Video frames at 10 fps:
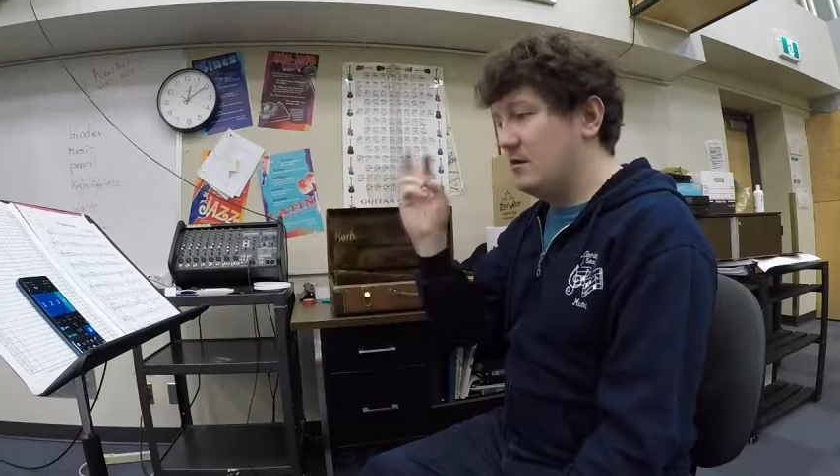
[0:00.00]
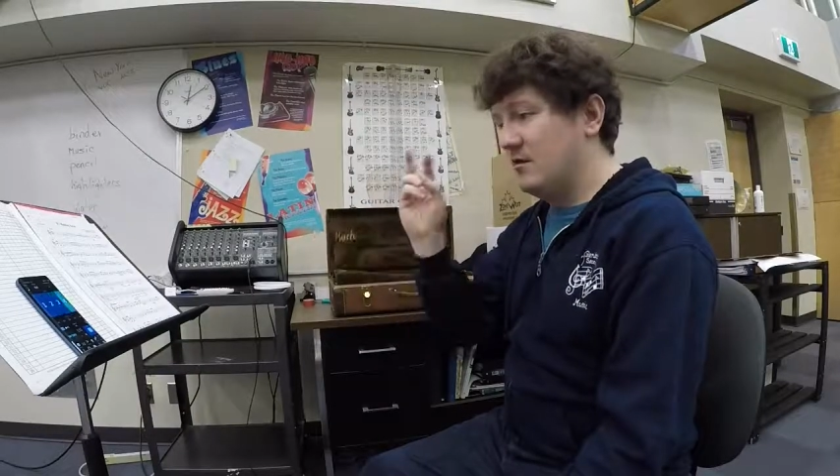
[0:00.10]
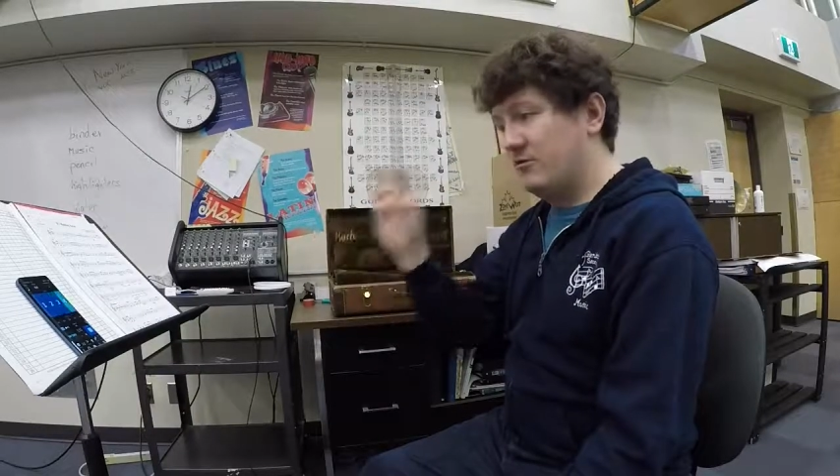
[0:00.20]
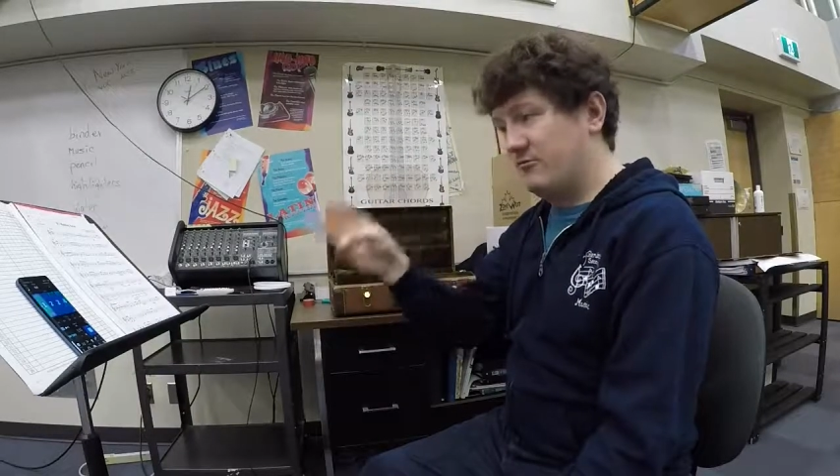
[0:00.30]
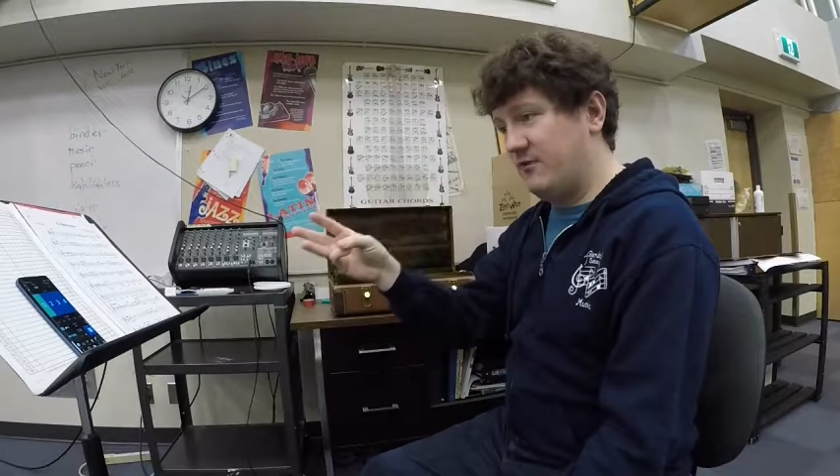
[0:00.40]

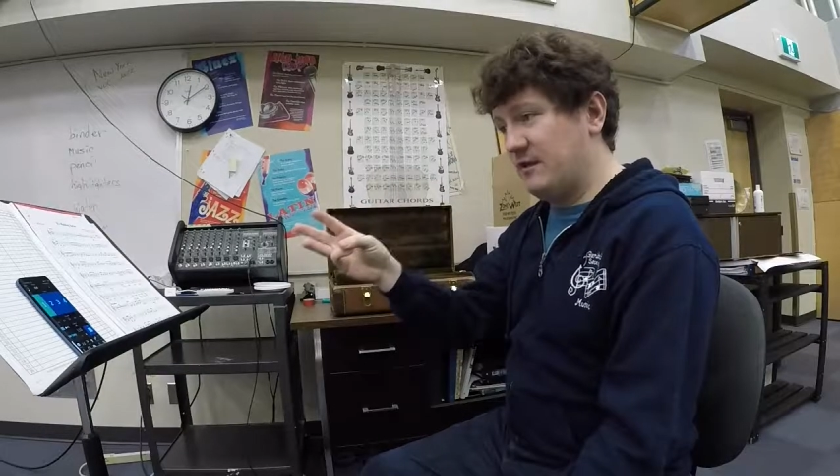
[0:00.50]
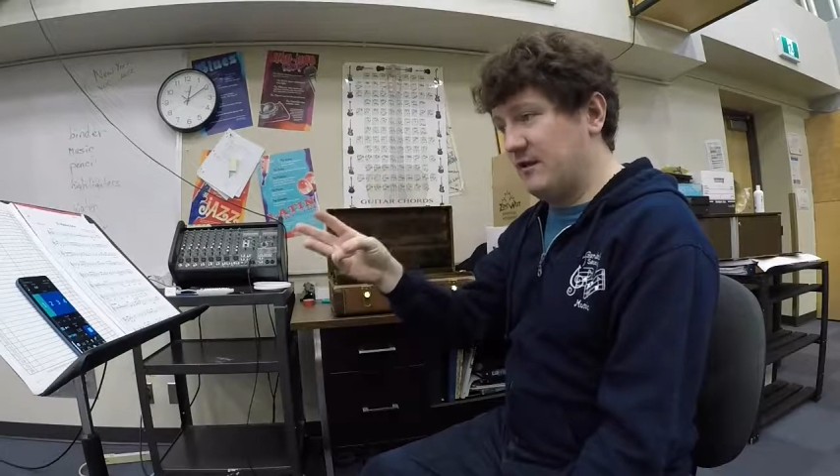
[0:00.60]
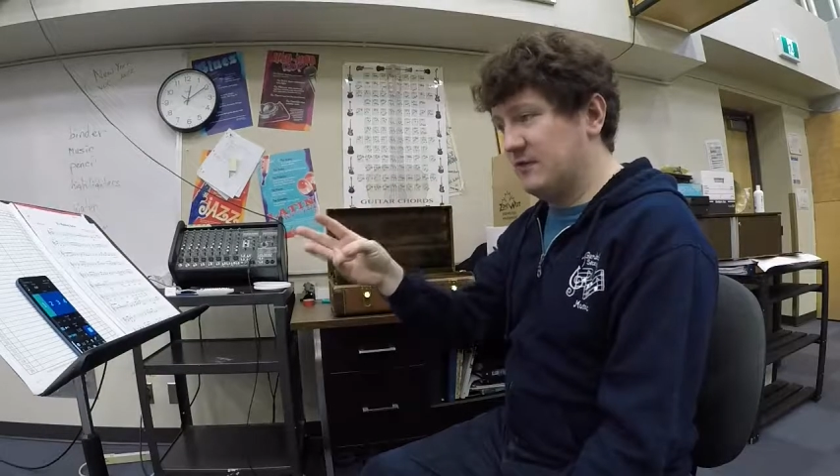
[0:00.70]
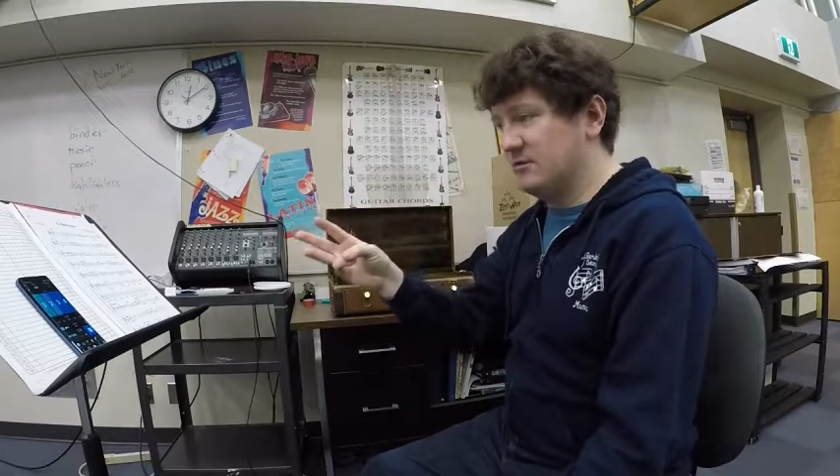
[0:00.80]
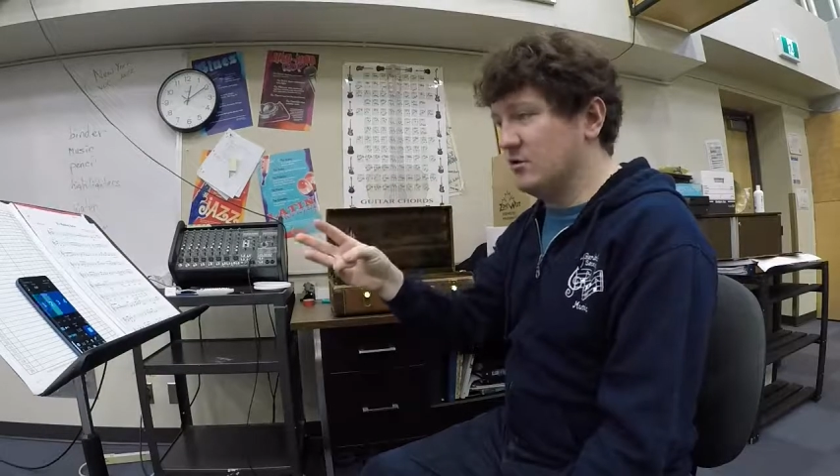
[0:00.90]

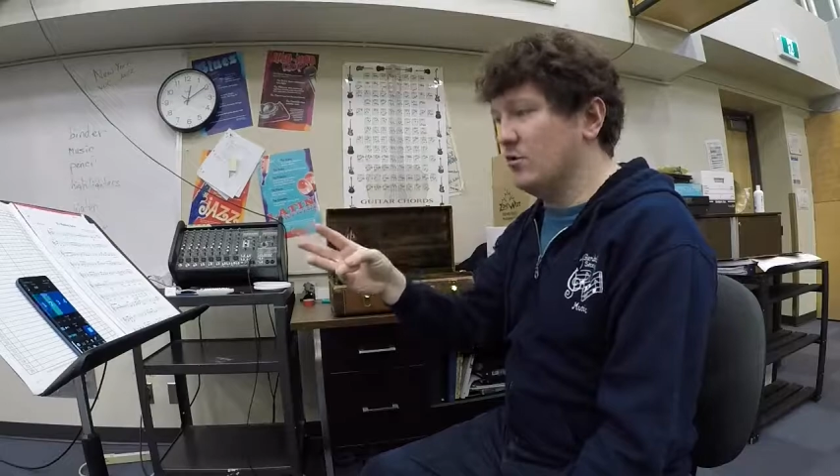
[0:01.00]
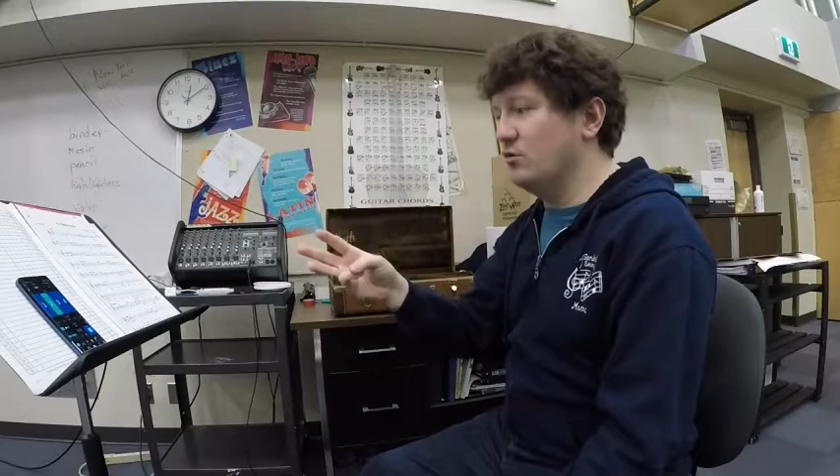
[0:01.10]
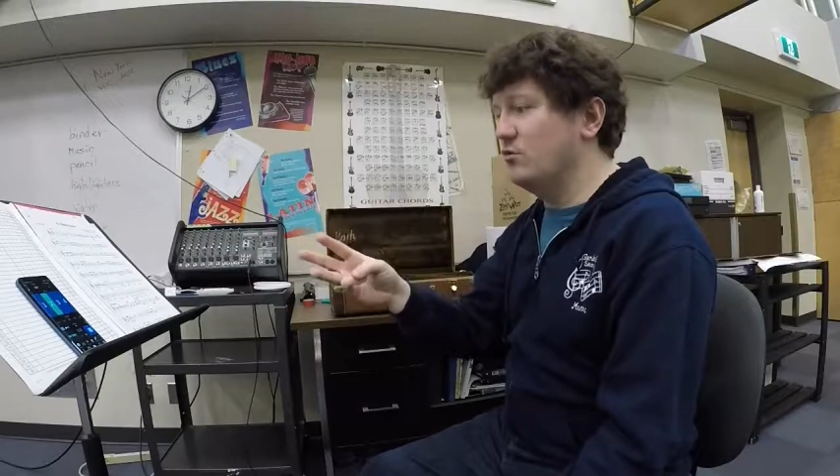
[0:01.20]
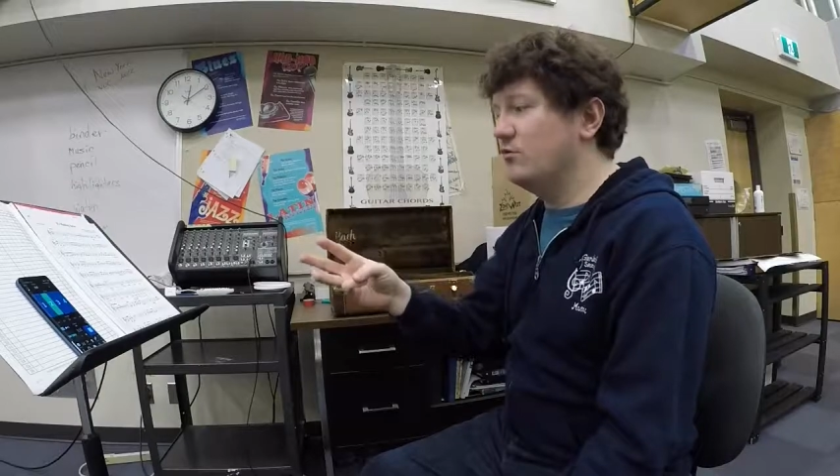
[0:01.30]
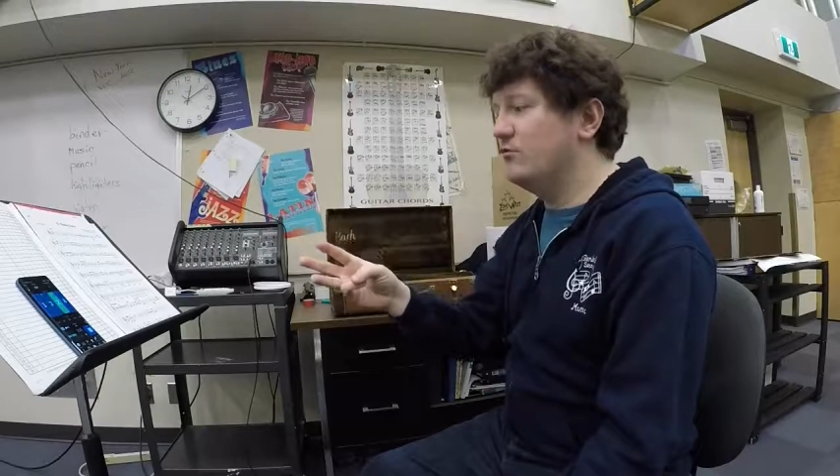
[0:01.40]
3, 2,